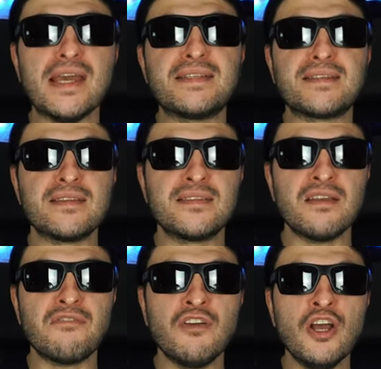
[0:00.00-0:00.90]
It's as
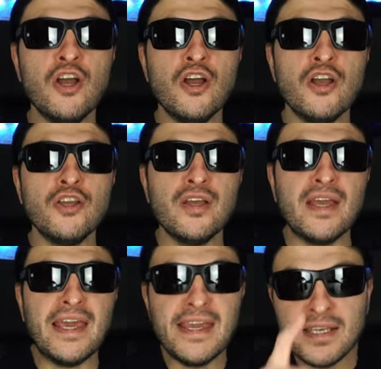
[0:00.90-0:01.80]
if
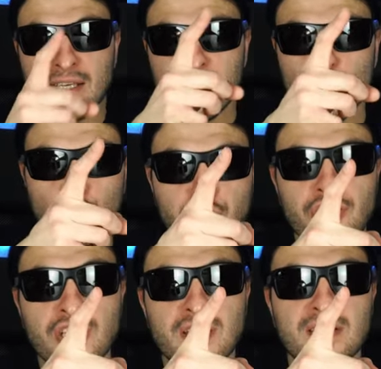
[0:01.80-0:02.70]
he or
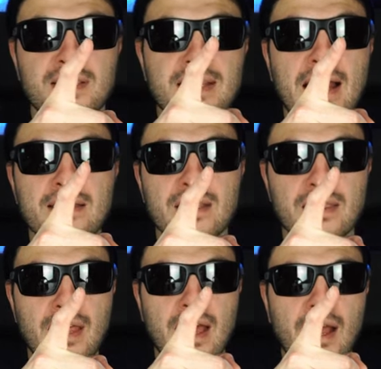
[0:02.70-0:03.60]
she is
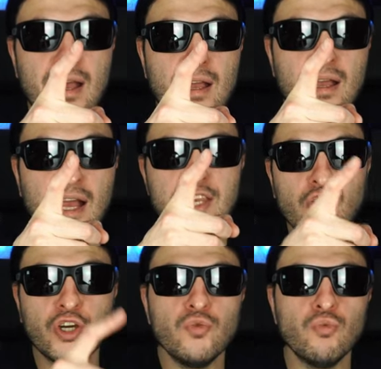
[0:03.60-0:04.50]
standing there and you
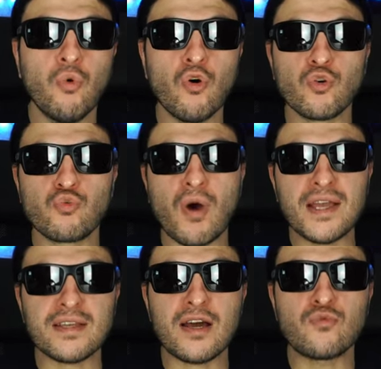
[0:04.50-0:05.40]
can walk
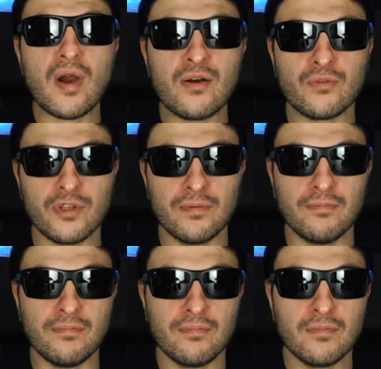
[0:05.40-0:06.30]
right around them.
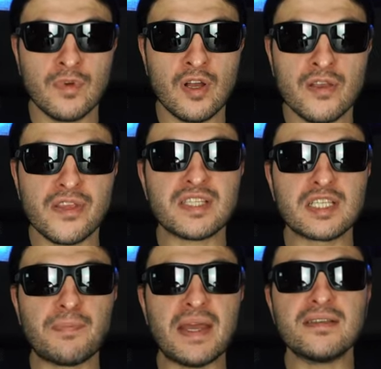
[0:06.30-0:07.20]
The
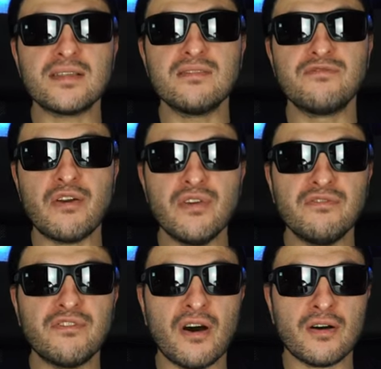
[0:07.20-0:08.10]
space is very
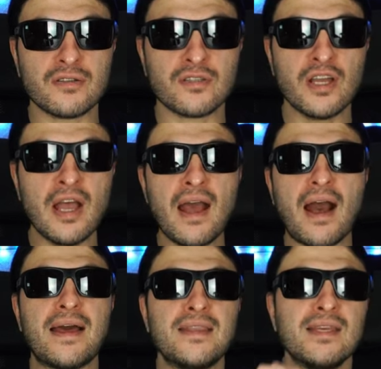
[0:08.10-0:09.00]
vast
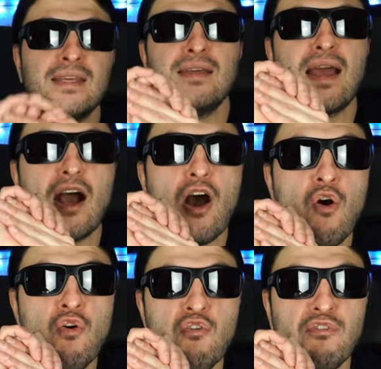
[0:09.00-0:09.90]
and it
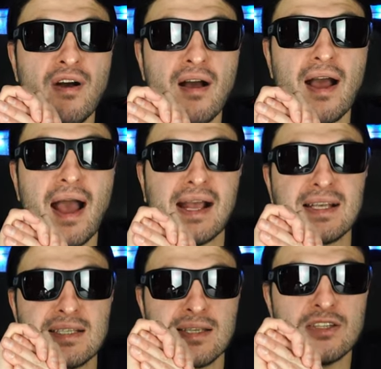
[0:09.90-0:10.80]
over
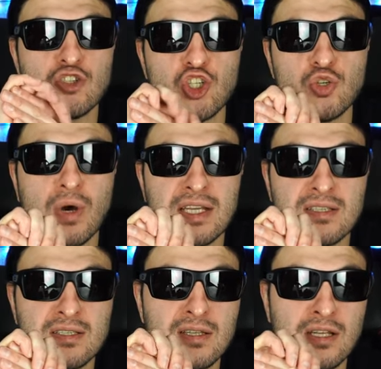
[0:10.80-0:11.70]

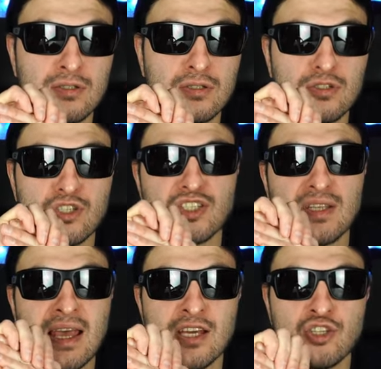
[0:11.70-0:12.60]
accentuates the
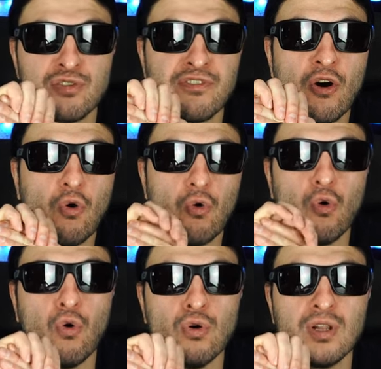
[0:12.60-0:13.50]
stage for
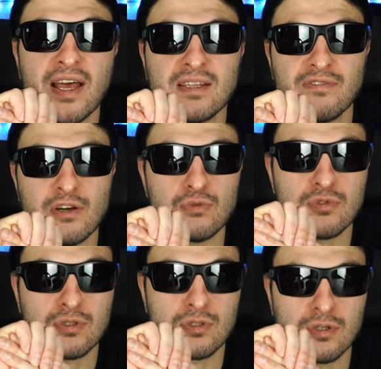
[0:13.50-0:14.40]
all
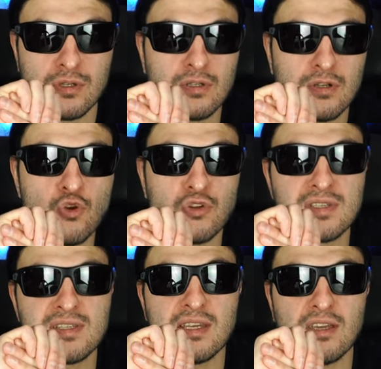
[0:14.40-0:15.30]
headphones, not
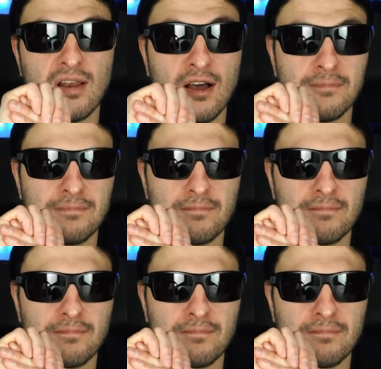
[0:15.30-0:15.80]
singular.